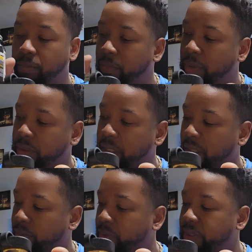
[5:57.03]
You're going to take
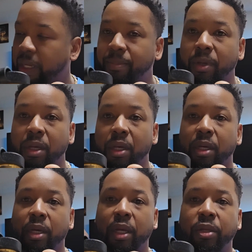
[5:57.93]
liquid tape
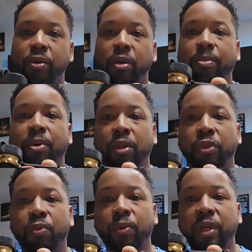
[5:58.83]
and you're going to put
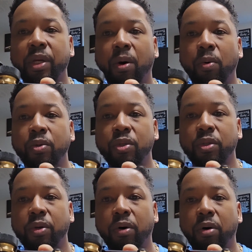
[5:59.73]
3 coats
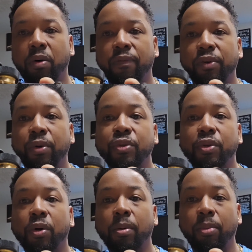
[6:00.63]
over your
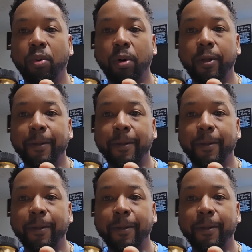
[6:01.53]
circuit board,